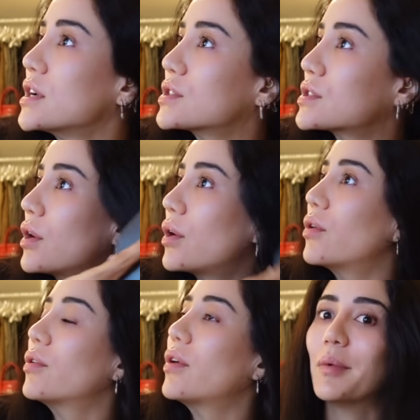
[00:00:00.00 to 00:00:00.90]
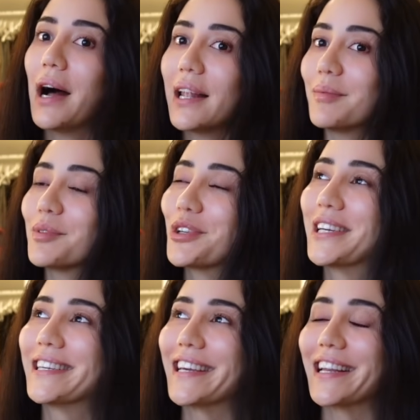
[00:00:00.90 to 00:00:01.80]
So while I'm
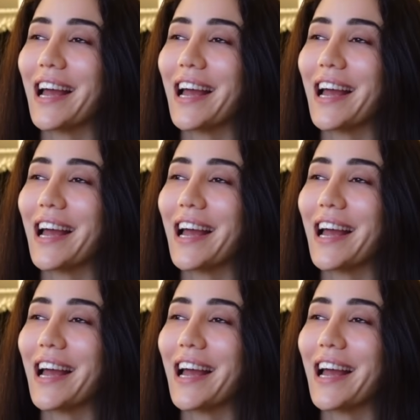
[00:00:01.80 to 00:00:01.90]
doing it,